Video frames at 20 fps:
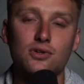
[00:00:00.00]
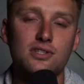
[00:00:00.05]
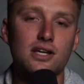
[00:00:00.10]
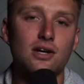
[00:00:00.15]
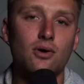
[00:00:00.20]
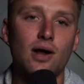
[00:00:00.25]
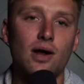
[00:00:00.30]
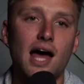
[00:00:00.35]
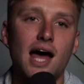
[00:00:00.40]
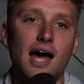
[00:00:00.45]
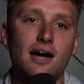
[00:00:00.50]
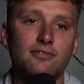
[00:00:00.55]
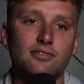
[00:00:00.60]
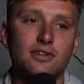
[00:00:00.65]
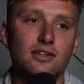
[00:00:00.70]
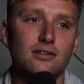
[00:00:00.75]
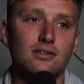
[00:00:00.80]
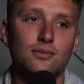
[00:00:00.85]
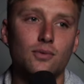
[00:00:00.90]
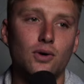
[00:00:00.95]
They don't have
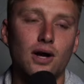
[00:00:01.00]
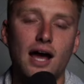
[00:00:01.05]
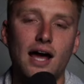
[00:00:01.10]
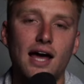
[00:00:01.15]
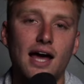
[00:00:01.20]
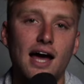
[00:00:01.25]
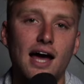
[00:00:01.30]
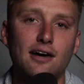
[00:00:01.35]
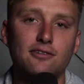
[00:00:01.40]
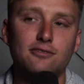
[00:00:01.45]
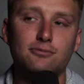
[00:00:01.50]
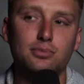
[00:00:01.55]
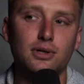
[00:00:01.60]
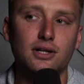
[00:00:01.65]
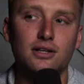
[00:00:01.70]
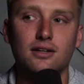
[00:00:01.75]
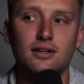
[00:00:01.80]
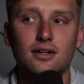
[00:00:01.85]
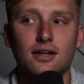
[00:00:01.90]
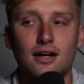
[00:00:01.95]
what I have, but
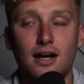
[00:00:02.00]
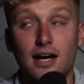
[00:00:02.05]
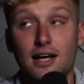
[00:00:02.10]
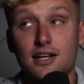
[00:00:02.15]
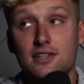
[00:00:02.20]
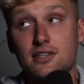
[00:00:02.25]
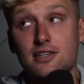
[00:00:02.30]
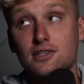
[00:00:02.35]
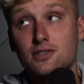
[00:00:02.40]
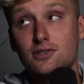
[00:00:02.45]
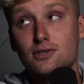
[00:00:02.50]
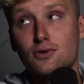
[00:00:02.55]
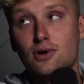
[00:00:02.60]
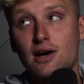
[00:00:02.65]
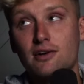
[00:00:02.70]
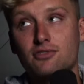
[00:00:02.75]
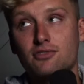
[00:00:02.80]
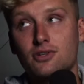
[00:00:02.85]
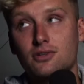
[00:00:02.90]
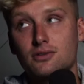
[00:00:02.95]
I guess they do
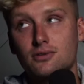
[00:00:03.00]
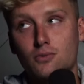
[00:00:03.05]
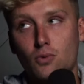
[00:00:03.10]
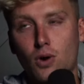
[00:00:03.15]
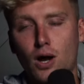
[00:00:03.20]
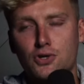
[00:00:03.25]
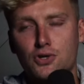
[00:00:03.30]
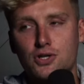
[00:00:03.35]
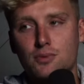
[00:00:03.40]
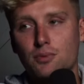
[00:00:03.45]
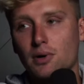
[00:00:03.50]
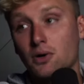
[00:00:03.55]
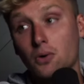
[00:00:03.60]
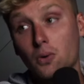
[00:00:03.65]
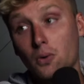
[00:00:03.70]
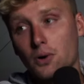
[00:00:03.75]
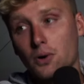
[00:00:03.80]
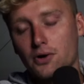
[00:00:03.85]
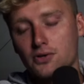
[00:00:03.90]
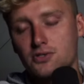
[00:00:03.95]
after watching my
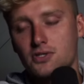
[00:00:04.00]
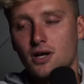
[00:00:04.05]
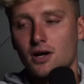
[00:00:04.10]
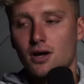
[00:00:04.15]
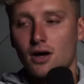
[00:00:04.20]
course.